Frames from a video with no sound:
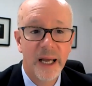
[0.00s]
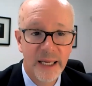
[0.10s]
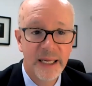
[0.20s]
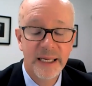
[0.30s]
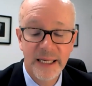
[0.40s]

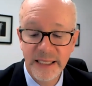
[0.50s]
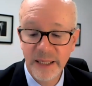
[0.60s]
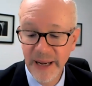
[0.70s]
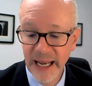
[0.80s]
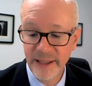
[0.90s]
it
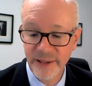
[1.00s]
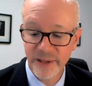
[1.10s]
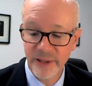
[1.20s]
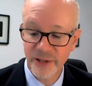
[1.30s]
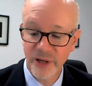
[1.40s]

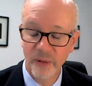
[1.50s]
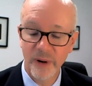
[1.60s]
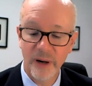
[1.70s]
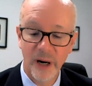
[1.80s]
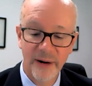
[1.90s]
depends. So
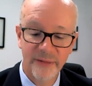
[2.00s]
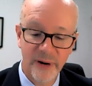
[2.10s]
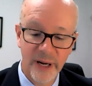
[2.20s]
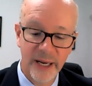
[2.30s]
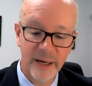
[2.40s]
we're
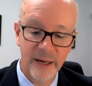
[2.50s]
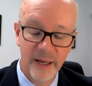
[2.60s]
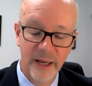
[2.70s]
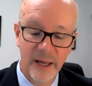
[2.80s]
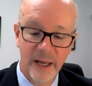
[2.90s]
offering
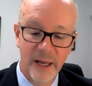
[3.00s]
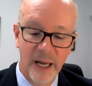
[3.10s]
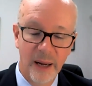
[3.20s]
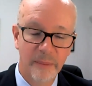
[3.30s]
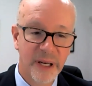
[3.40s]

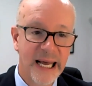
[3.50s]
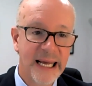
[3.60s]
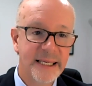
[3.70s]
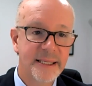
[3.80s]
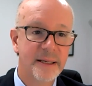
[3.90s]
a
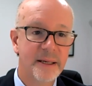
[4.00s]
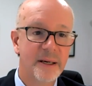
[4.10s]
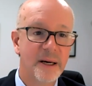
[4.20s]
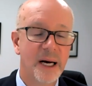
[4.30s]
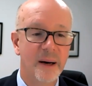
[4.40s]
blend
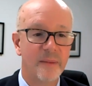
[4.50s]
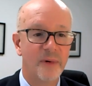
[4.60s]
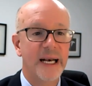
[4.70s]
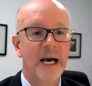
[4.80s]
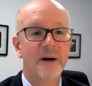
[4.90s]

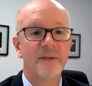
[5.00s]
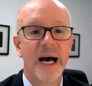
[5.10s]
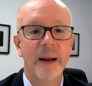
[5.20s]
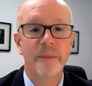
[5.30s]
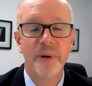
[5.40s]
right now of
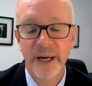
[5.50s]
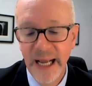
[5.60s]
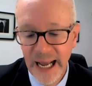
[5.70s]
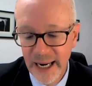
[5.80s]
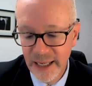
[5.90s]
hybrid
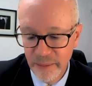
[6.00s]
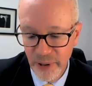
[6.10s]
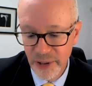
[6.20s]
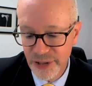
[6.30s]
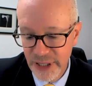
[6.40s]
and in
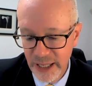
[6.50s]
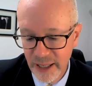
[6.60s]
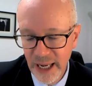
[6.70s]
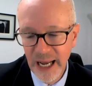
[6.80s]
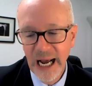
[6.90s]
person.
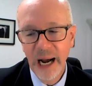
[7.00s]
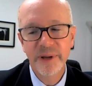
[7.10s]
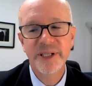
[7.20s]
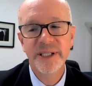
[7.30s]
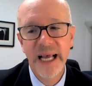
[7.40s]
I
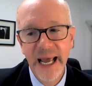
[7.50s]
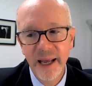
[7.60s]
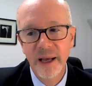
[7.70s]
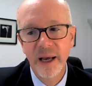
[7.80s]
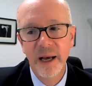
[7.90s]
would
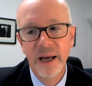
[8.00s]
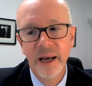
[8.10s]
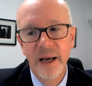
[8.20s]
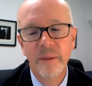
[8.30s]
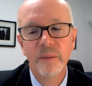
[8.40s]
say
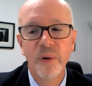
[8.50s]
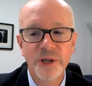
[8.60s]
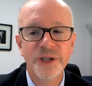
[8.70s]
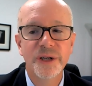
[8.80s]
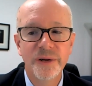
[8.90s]
more
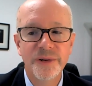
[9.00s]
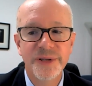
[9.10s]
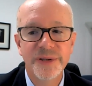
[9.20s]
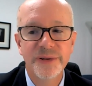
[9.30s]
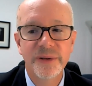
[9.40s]

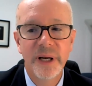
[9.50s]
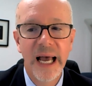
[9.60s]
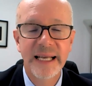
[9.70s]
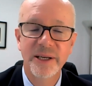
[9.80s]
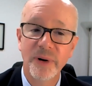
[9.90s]
students,
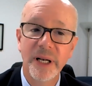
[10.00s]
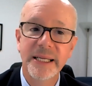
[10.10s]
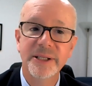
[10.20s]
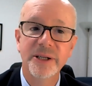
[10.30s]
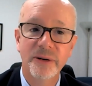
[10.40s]
as it
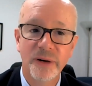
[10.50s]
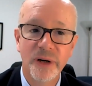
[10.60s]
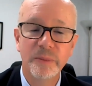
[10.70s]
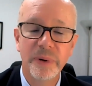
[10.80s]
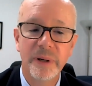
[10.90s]
relates to
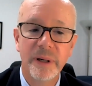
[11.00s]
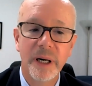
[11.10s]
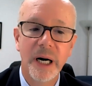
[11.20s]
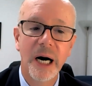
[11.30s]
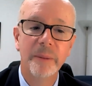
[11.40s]
group,
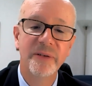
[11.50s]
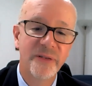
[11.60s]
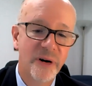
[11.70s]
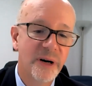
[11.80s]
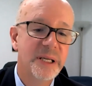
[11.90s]
are
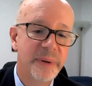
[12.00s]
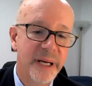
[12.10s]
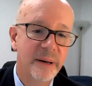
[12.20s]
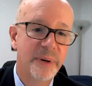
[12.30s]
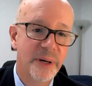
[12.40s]
preferring to be
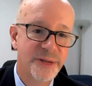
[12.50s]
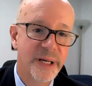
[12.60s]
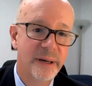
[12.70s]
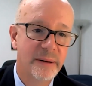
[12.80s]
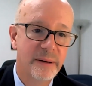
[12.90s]
in
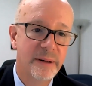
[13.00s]
person.